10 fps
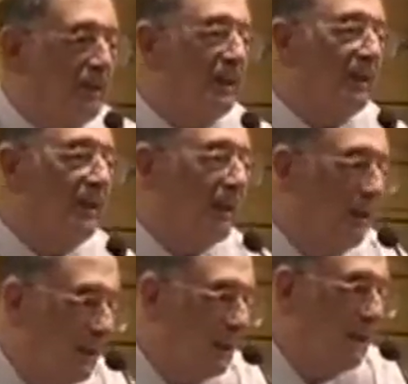very
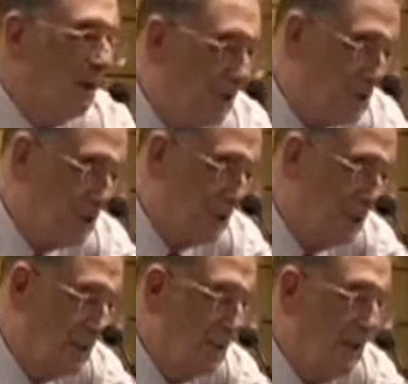clear notion.
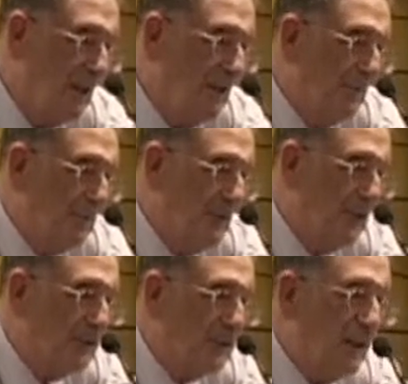
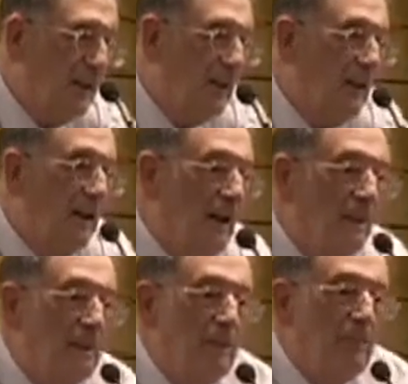It's a,
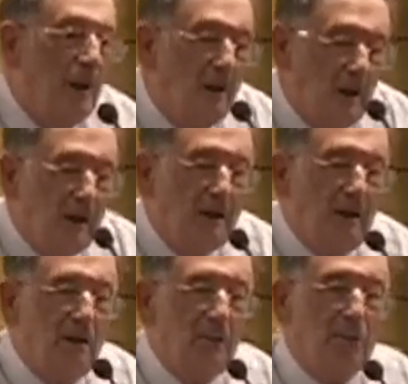an
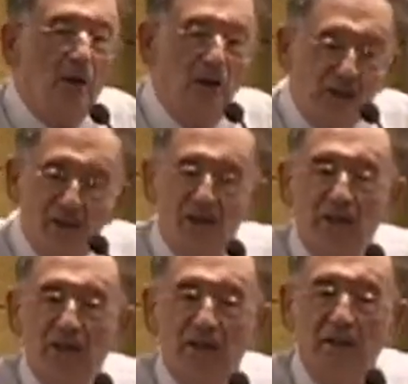American
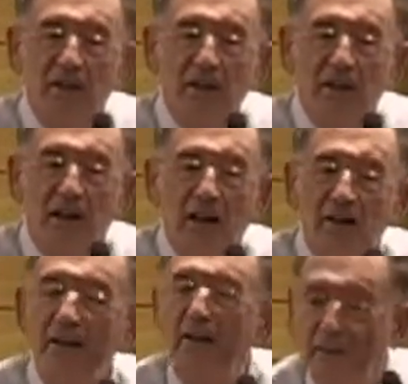Protestant
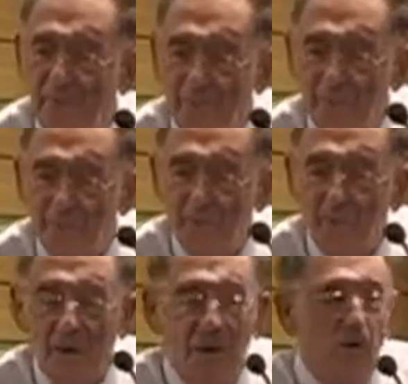idea.
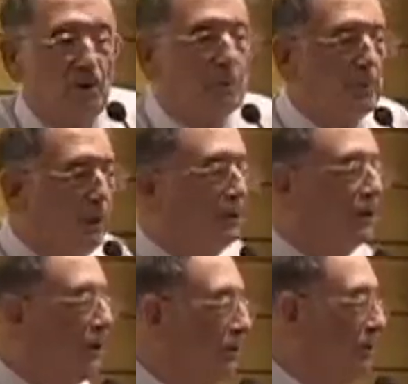It was brought
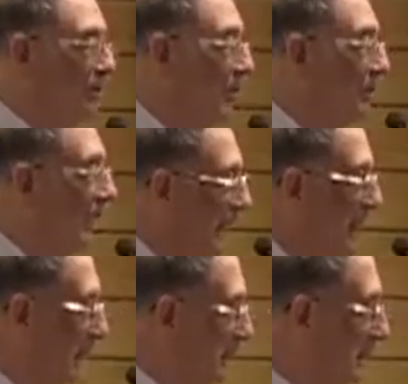over from
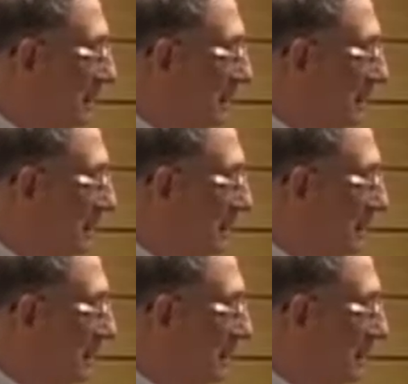England